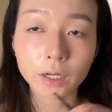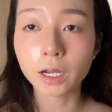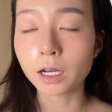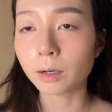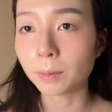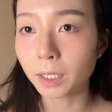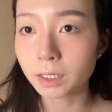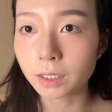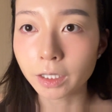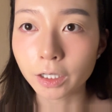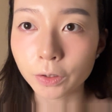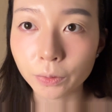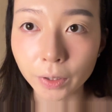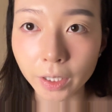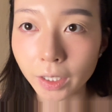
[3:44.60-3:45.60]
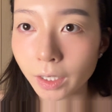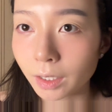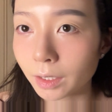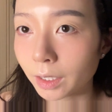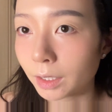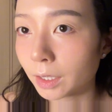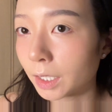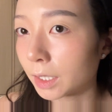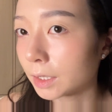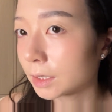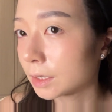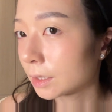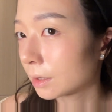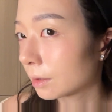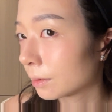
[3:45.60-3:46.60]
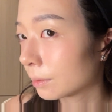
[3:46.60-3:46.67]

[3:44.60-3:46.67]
Kind of makes like a gradient like this.